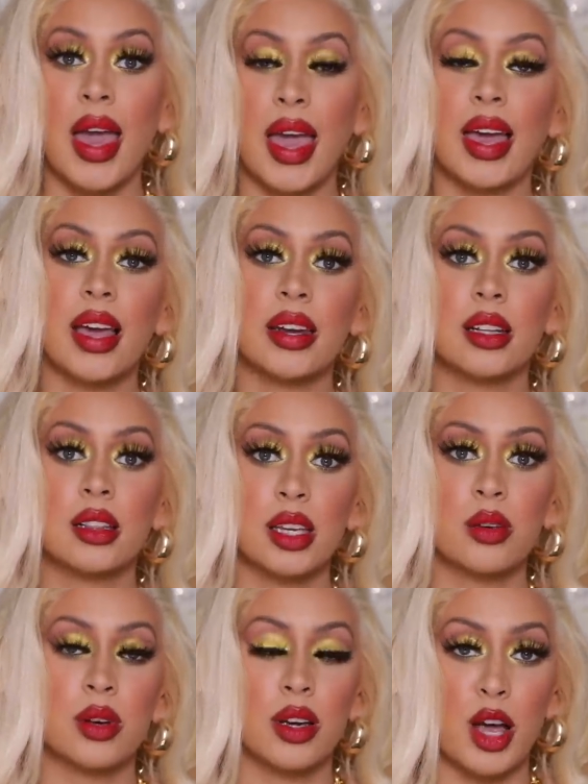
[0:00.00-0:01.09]
and
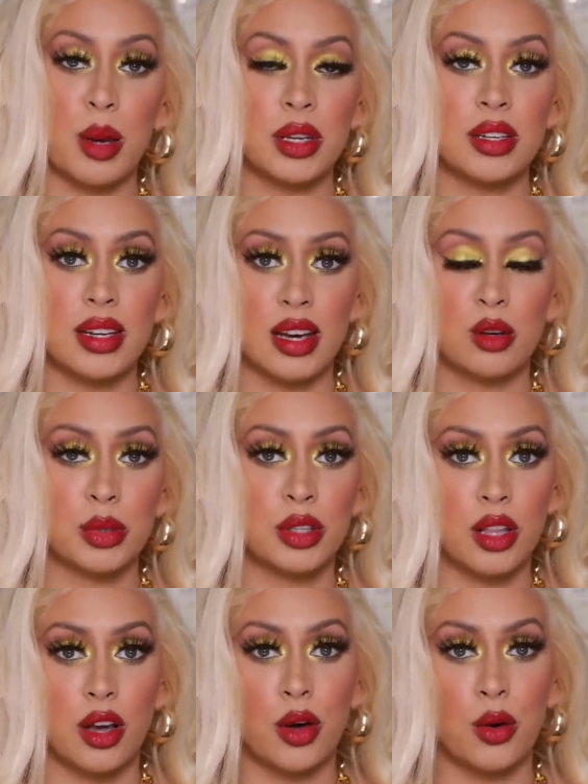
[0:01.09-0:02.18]
leave a comment down
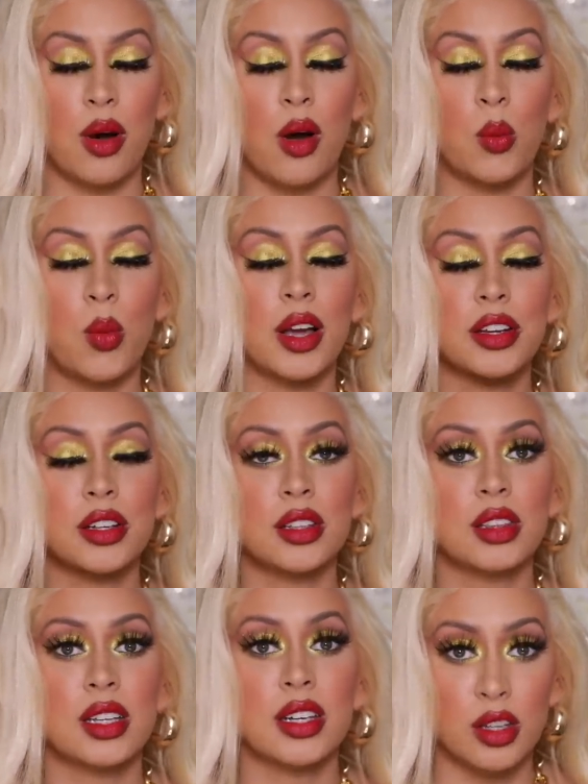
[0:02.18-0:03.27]
below what you're
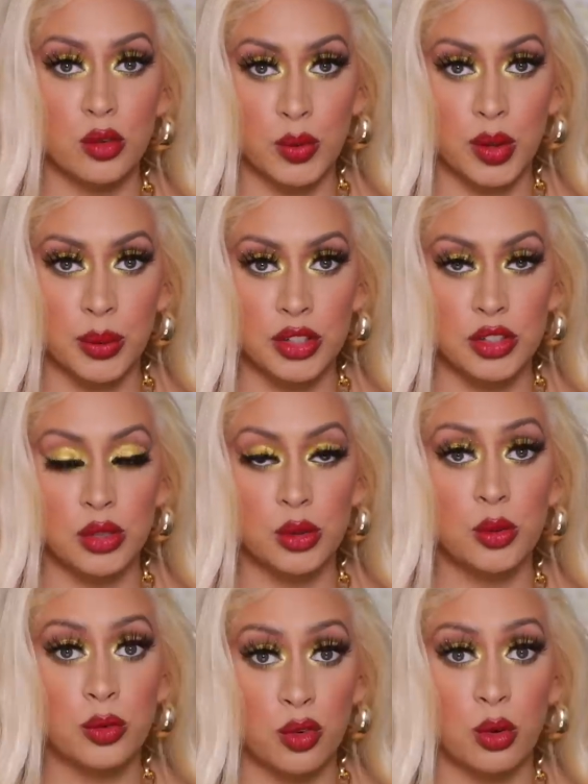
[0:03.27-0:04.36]
looking forward
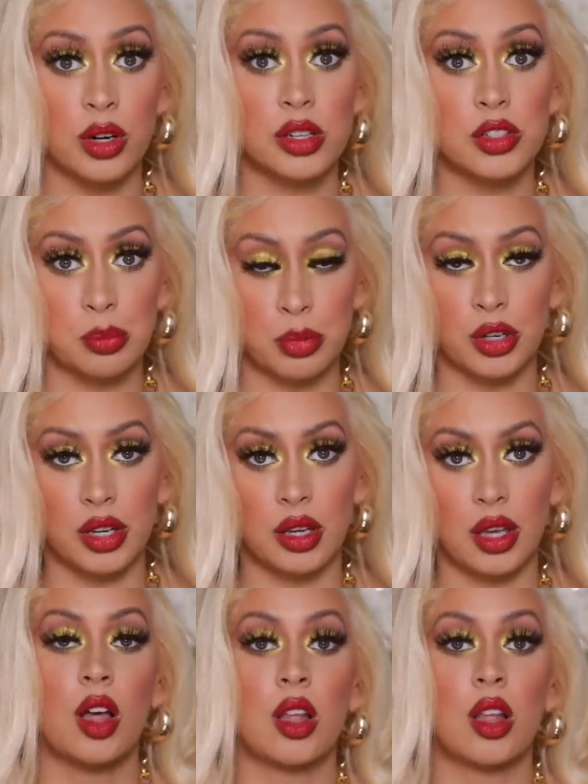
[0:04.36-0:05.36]
to for spring